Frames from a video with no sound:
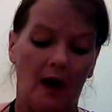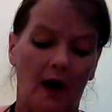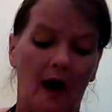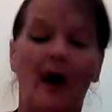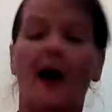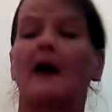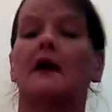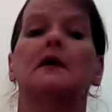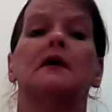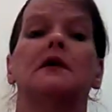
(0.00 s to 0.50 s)

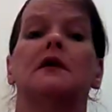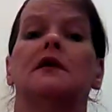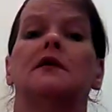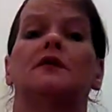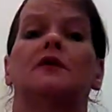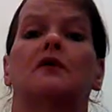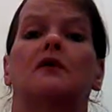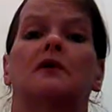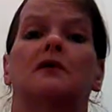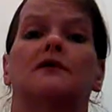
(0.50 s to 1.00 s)
I couldn't
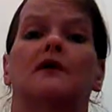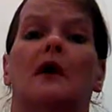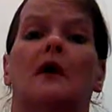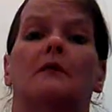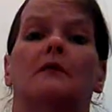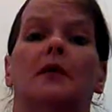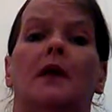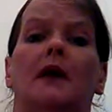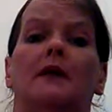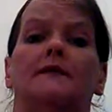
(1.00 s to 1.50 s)
do a job
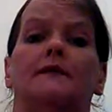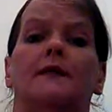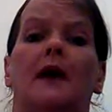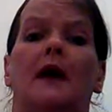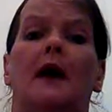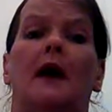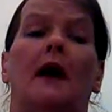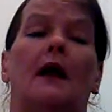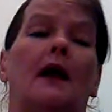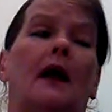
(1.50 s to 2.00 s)
like
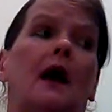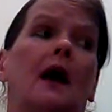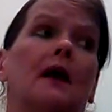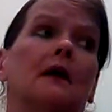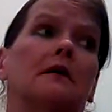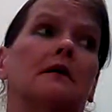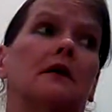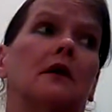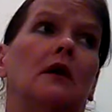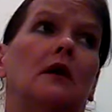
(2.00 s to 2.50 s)
that. I
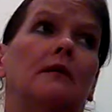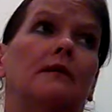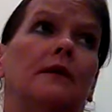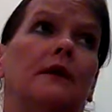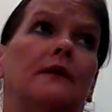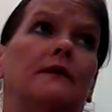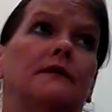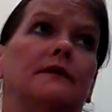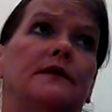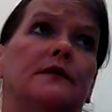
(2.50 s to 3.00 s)
could not be
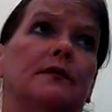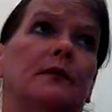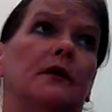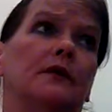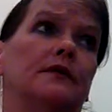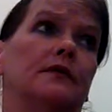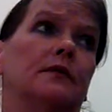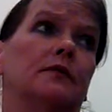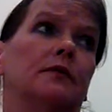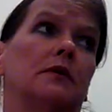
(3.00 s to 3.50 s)

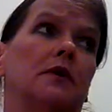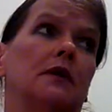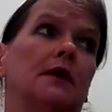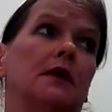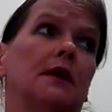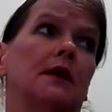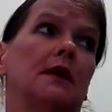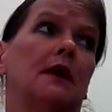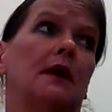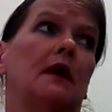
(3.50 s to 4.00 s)

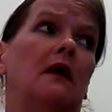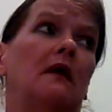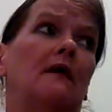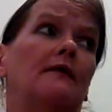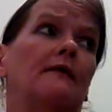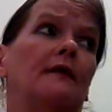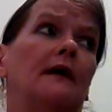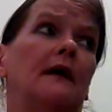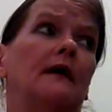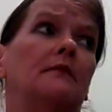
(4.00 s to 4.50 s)
responsible and
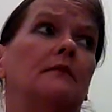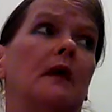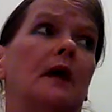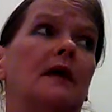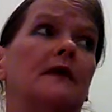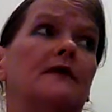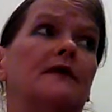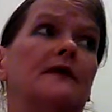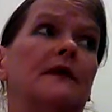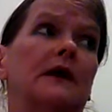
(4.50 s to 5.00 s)
find
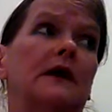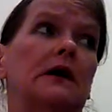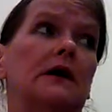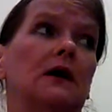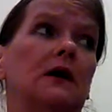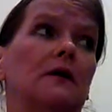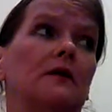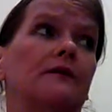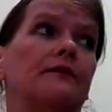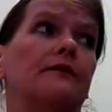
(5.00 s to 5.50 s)

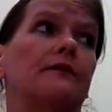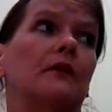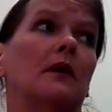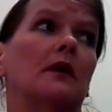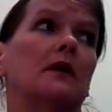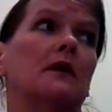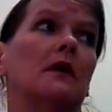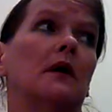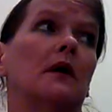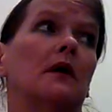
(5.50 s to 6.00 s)
myself
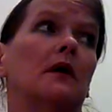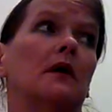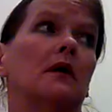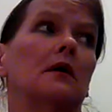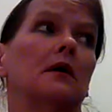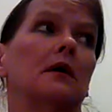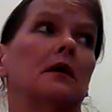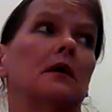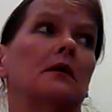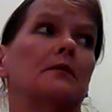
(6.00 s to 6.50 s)

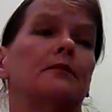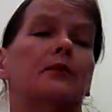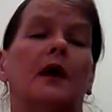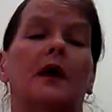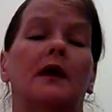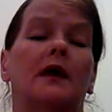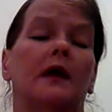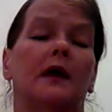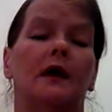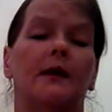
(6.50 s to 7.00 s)

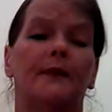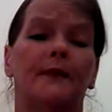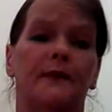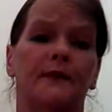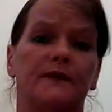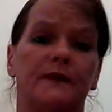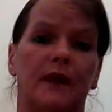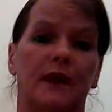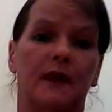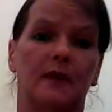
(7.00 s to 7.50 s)
breaking up a
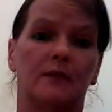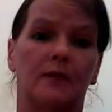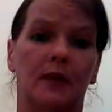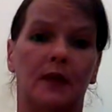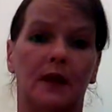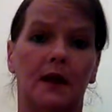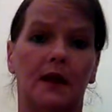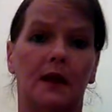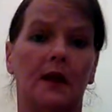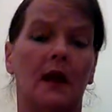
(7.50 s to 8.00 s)

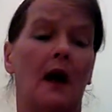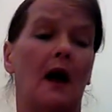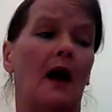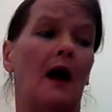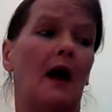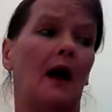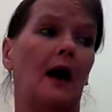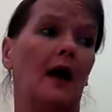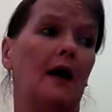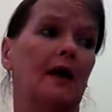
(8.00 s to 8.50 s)
family.
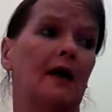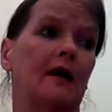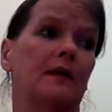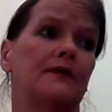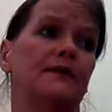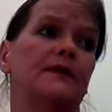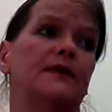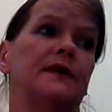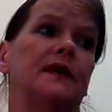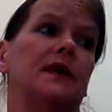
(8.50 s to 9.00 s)
I have
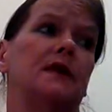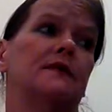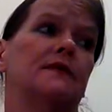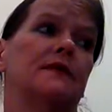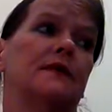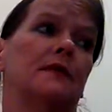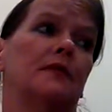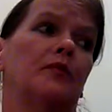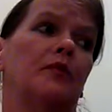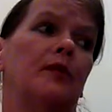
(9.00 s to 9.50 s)
seen
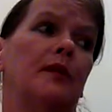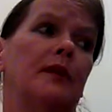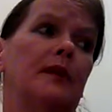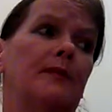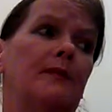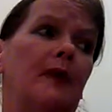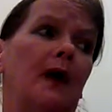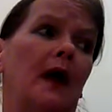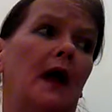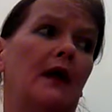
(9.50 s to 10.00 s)
some pretty
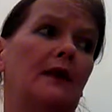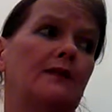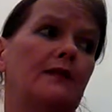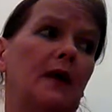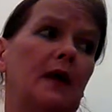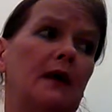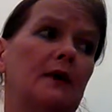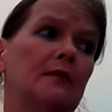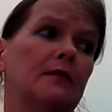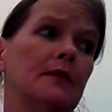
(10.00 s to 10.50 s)
bad
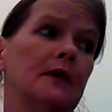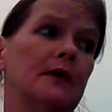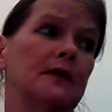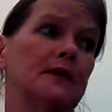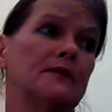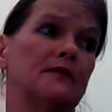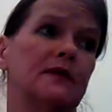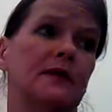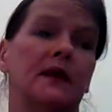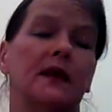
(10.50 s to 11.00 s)
families,
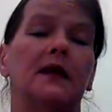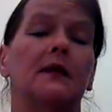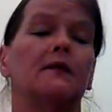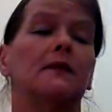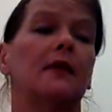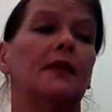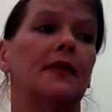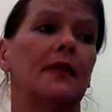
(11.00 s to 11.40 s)
and even